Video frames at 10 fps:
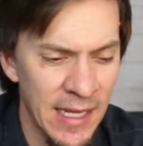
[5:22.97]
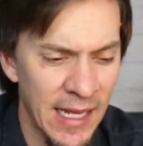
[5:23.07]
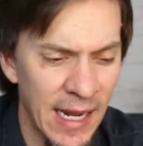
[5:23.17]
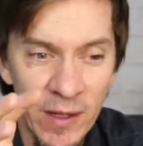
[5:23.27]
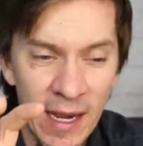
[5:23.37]

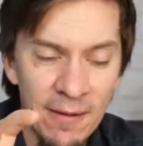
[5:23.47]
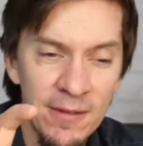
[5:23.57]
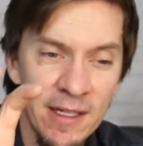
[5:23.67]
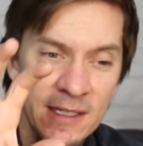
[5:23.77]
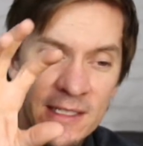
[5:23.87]
And I have
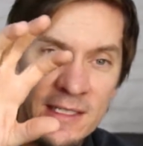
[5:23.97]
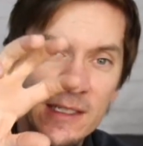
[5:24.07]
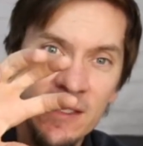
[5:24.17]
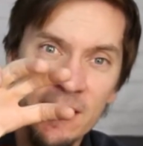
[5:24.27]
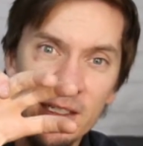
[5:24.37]
this
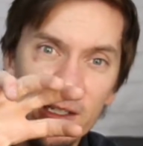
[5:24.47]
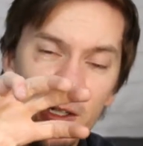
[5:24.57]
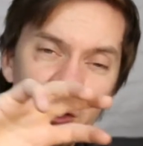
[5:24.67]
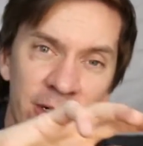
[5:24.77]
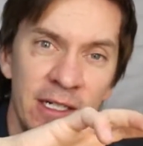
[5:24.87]

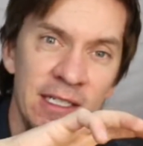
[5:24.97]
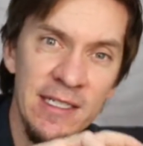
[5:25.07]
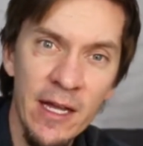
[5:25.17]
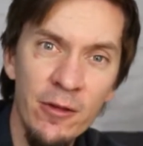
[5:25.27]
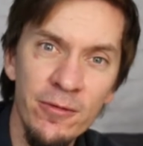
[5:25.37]
current
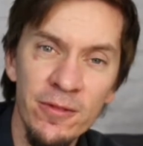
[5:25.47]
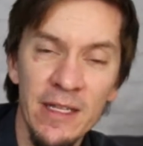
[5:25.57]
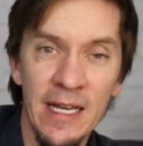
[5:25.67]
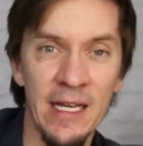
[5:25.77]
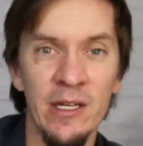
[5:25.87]
self,
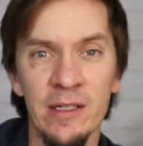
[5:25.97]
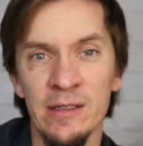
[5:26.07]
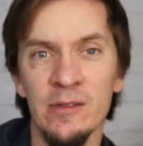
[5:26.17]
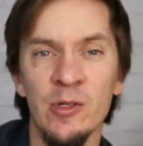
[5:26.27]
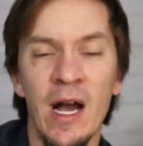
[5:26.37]
like
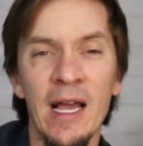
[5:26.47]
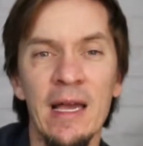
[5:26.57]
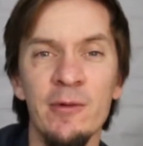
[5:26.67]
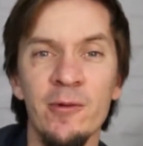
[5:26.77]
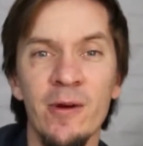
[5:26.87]
I
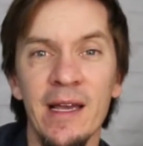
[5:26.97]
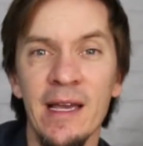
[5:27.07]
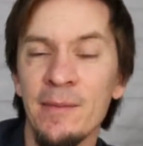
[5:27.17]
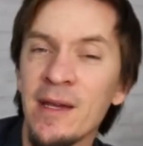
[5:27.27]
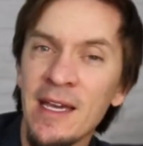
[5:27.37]
am who I
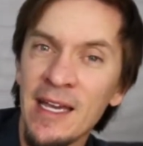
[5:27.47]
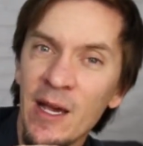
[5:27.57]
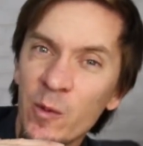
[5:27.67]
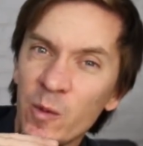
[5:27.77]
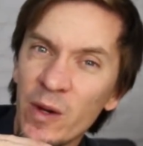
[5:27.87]
am,
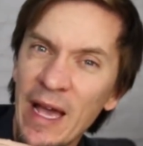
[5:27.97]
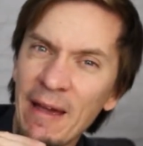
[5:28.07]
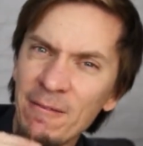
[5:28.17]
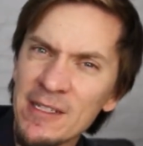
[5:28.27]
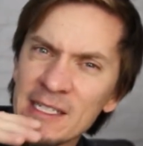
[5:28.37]
and
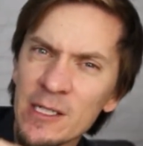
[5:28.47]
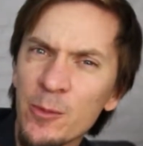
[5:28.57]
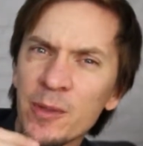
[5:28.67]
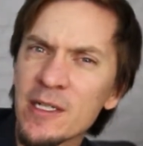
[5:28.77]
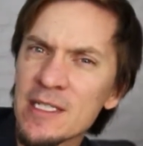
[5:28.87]
every single
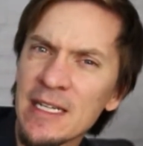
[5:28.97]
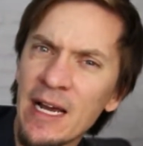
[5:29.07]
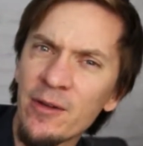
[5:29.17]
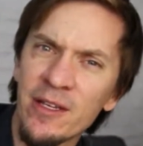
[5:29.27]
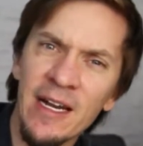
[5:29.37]
person
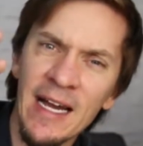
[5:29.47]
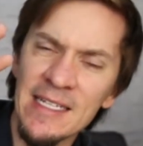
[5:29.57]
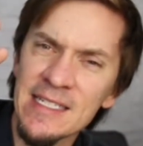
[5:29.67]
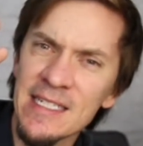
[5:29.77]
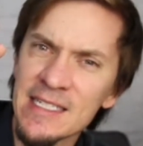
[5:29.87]
out there
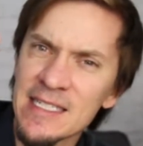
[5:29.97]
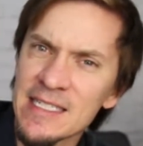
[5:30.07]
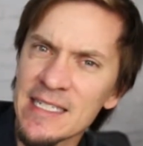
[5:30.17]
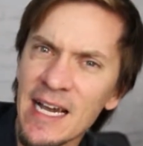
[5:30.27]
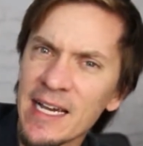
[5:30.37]
has this
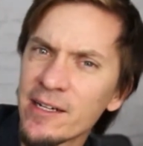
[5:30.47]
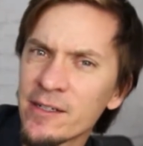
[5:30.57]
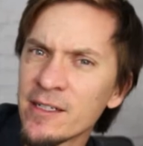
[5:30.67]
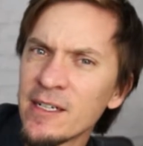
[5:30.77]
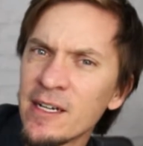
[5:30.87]

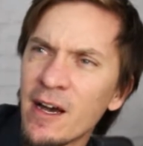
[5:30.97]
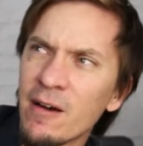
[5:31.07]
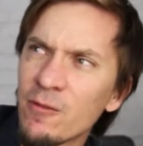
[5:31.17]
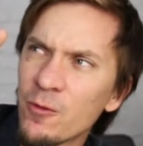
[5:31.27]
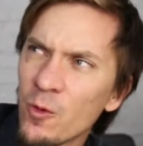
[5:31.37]
desire
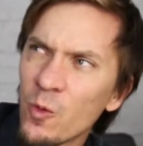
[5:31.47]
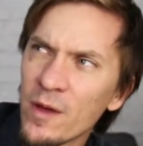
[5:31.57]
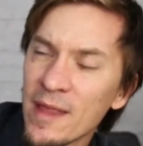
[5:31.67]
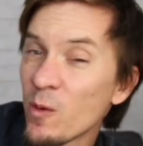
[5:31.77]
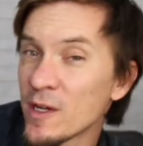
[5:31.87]
of
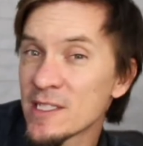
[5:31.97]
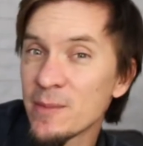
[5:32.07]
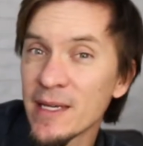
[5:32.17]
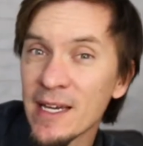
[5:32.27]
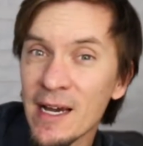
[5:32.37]
what they want to
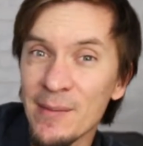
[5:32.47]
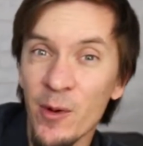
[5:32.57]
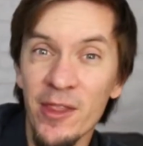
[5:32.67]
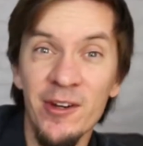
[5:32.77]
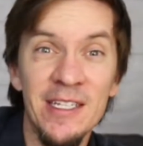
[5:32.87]
become,
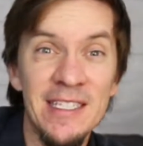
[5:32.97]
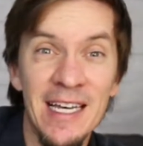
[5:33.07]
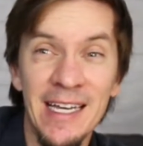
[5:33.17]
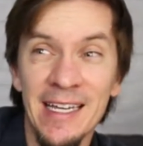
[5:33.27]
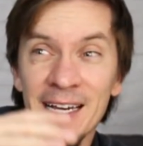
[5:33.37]
whether it's
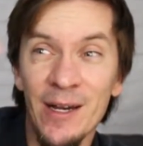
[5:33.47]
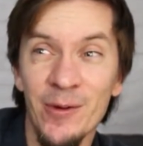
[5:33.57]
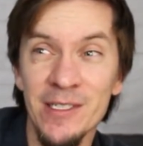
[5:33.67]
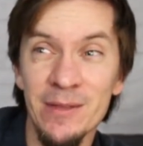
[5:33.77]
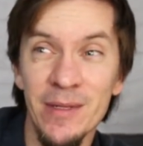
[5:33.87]
like I
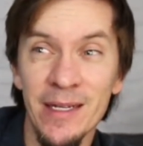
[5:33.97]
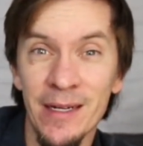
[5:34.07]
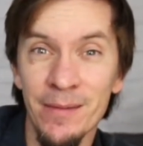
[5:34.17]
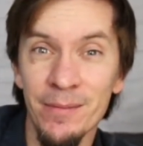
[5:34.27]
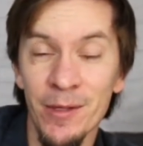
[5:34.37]
want to
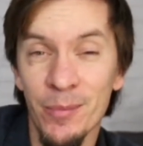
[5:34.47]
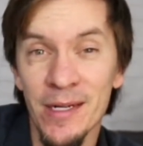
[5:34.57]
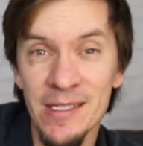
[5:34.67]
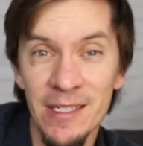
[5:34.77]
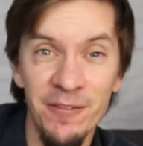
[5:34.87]
become the
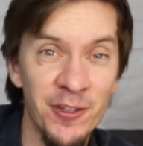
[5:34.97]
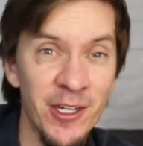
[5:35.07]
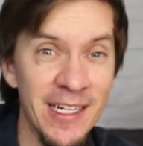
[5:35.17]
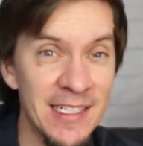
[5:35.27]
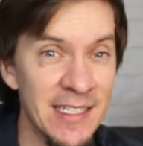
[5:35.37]
president of the
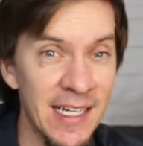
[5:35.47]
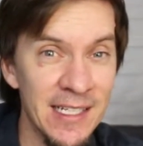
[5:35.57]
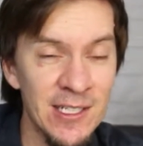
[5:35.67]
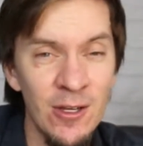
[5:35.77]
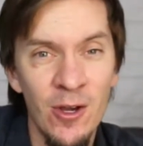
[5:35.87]
United
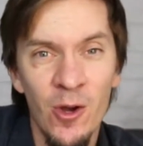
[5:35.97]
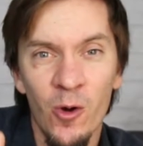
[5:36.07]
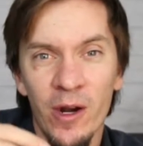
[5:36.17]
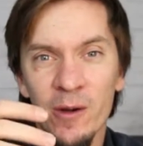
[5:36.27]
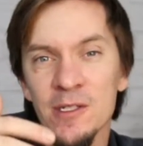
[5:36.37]
States,
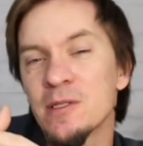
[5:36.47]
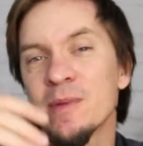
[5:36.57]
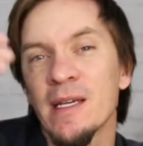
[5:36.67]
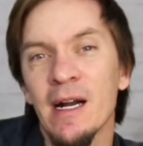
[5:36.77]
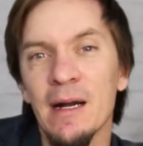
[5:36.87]
or I want to
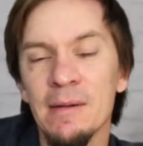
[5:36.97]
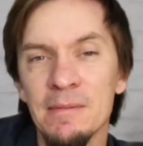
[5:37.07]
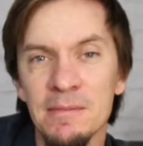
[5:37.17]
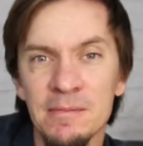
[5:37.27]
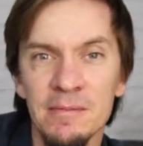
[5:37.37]

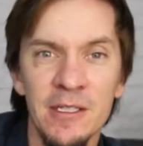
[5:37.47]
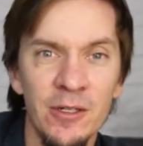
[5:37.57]
become,